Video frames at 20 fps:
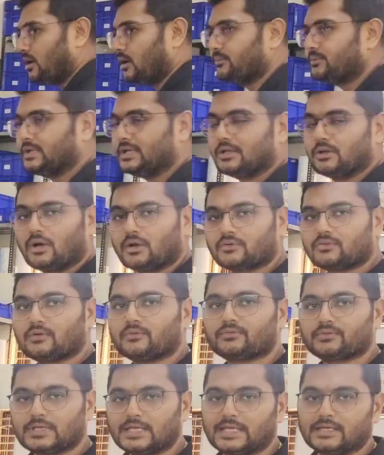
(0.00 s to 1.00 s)
of the lots
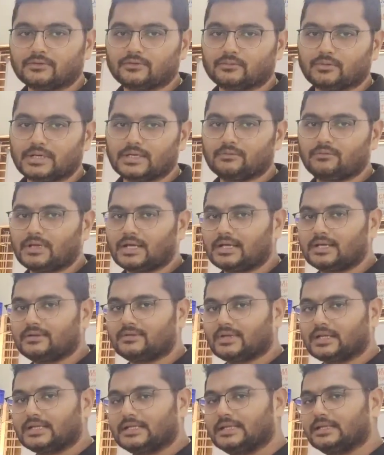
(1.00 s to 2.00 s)
of things when we are
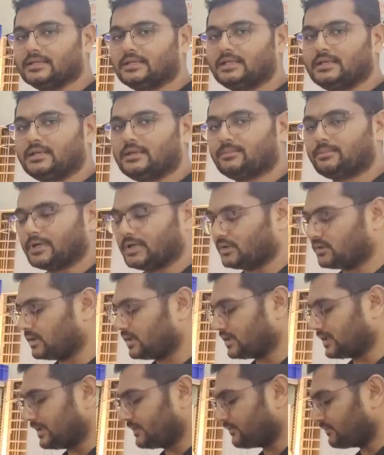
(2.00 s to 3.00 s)
designing the
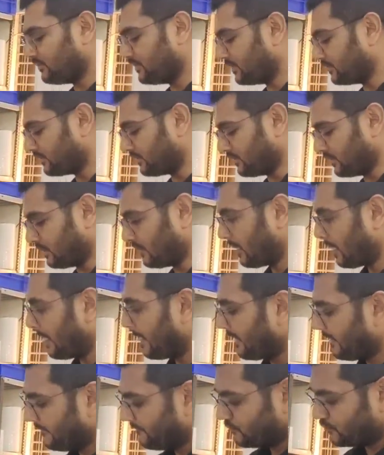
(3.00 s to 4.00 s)
particular test fixture.
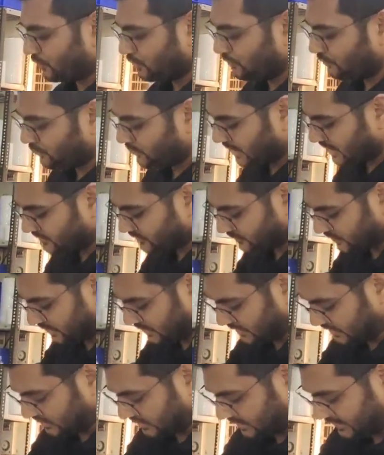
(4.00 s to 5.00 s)
So if you can
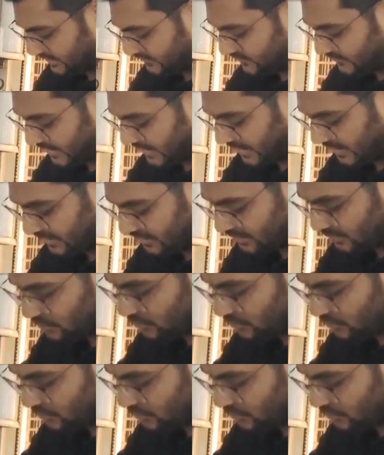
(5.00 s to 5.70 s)
see inside